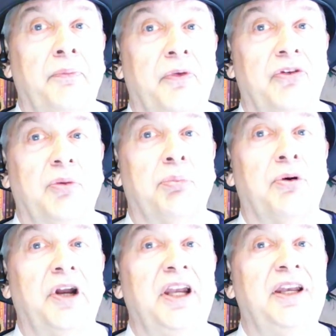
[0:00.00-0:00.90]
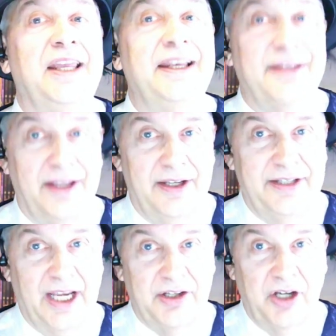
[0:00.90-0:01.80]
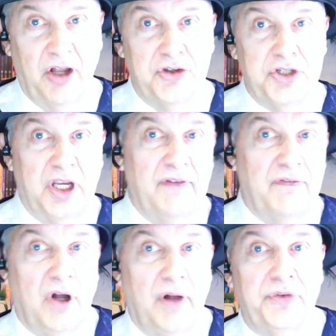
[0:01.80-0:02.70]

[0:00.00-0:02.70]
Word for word: some pretty neat technology involved,